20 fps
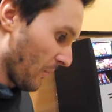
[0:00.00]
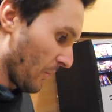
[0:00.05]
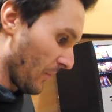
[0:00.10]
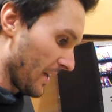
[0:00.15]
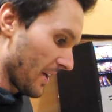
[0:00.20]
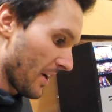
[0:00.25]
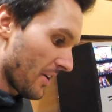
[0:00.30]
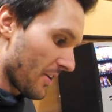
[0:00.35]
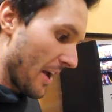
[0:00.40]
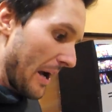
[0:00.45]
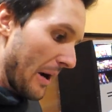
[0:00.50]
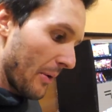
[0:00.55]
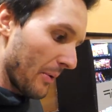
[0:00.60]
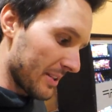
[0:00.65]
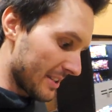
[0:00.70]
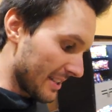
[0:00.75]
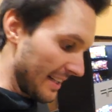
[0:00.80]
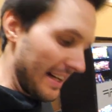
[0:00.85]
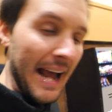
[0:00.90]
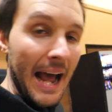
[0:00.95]
We don't know
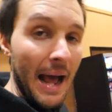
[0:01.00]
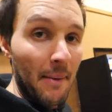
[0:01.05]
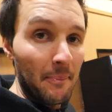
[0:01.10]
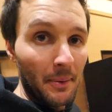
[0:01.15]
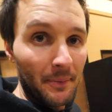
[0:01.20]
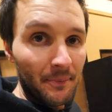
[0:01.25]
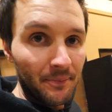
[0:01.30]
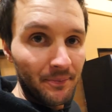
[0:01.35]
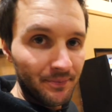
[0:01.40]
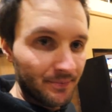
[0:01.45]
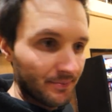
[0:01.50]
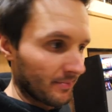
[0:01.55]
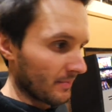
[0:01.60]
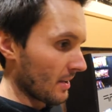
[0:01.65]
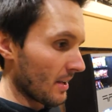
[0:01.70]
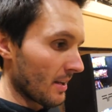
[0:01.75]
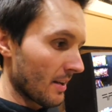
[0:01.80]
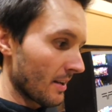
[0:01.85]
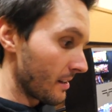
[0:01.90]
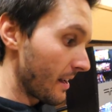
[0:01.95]
what's gonna happen
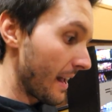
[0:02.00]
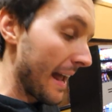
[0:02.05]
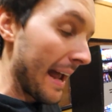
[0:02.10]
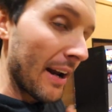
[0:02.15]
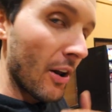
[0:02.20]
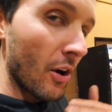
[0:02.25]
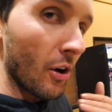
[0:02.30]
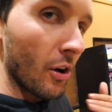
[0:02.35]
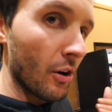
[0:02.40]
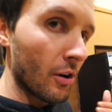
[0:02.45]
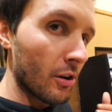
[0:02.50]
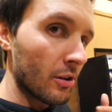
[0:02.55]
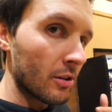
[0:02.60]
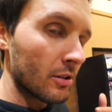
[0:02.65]
at all.